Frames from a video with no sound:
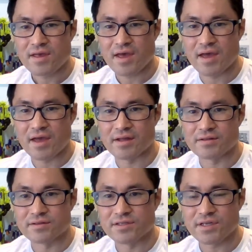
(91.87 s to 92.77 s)

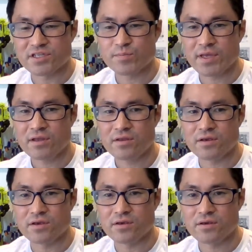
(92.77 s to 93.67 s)
and it's been
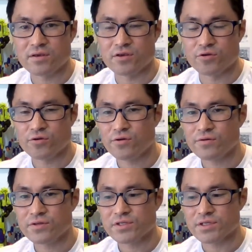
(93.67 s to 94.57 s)

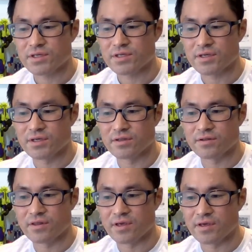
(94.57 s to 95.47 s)
used
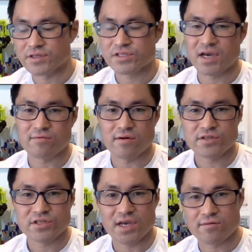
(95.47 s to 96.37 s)
in the
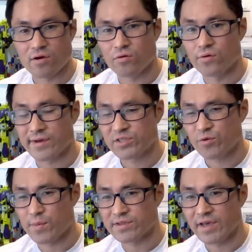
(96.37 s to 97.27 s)
CRO or
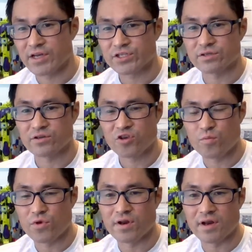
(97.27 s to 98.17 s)
experimentation
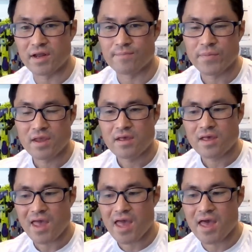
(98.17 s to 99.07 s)
community
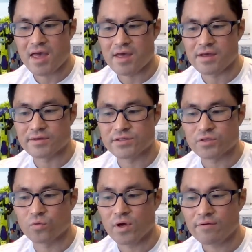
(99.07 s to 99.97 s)
as
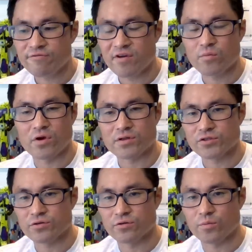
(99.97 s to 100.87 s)
one framework
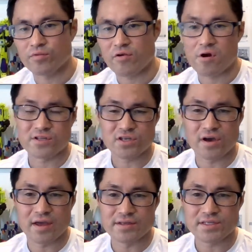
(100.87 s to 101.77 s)
to
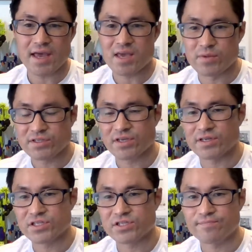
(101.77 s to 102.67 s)
prioritize A/B
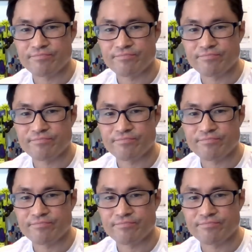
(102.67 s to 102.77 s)
tests,